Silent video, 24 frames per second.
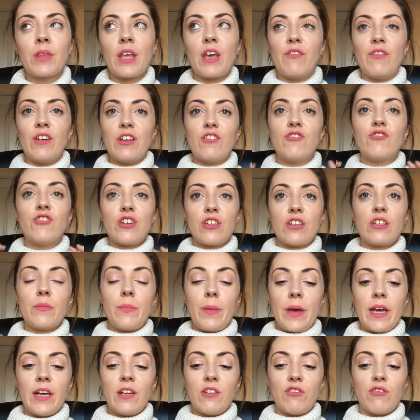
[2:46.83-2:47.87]
if it's just a
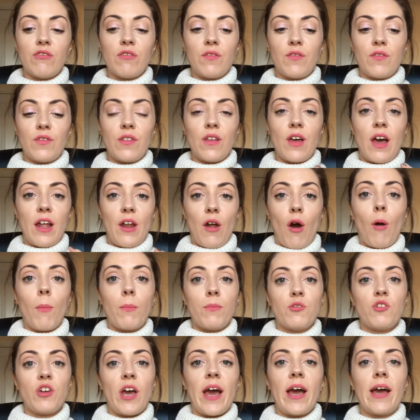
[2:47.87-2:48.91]
picture of an
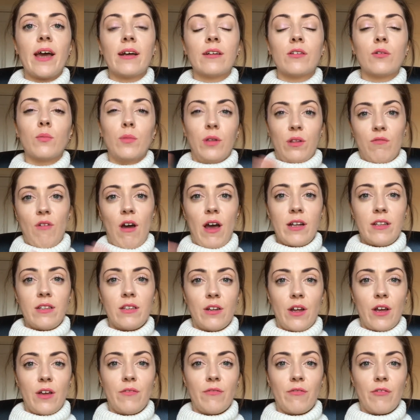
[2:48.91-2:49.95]
object with writing
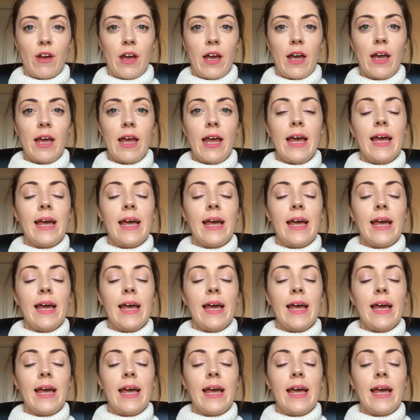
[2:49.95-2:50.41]
over it,